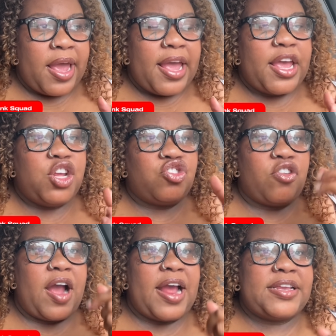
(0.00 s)
He
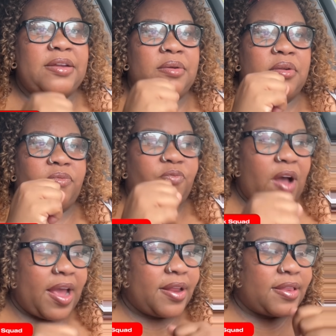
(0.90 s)
tried to
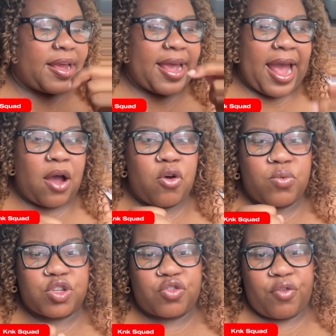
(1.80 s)
fight the guy who
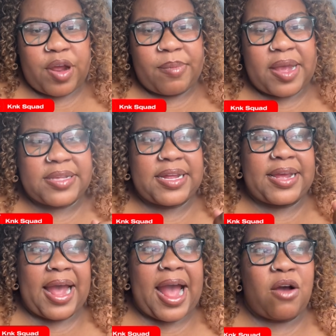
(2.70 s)
was screaming, because the
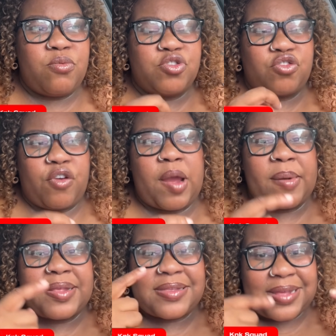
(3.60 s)
guy who was
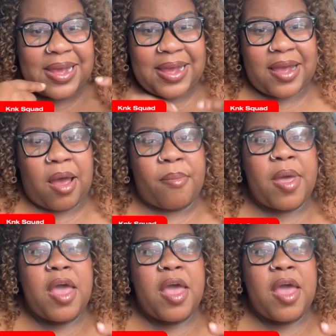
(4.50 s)
screaming seen him